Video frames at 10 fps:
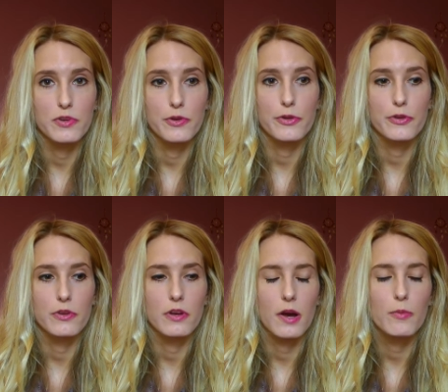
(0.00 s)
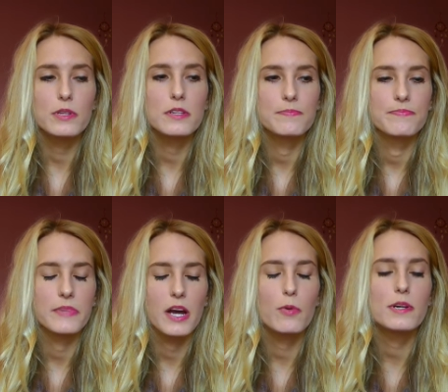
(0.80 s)
You, I wouldn't,
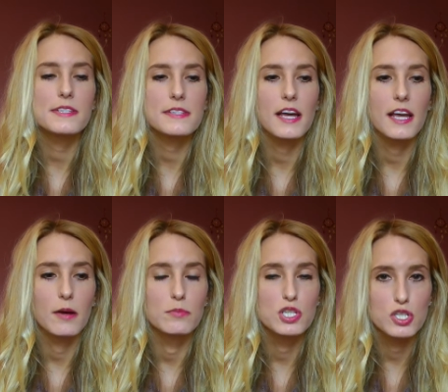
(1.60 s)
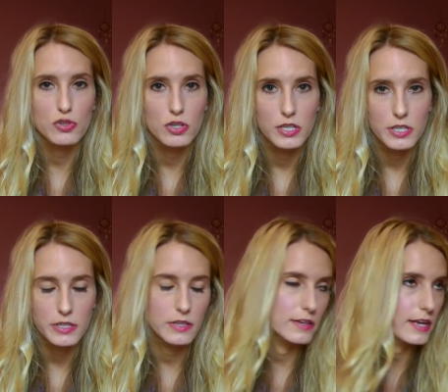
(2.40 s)
I want to say I'm stronger,
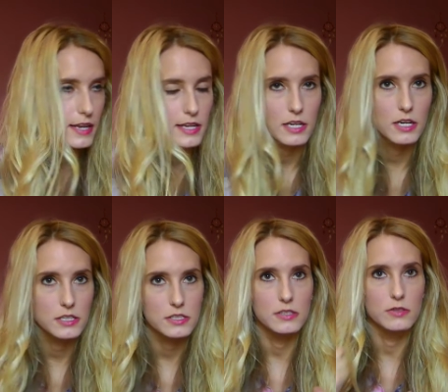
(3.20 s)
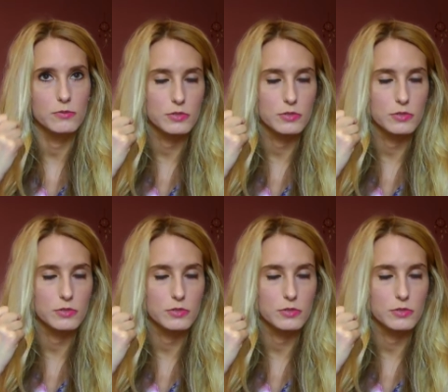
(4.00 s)
you know, Kelly Clarkson,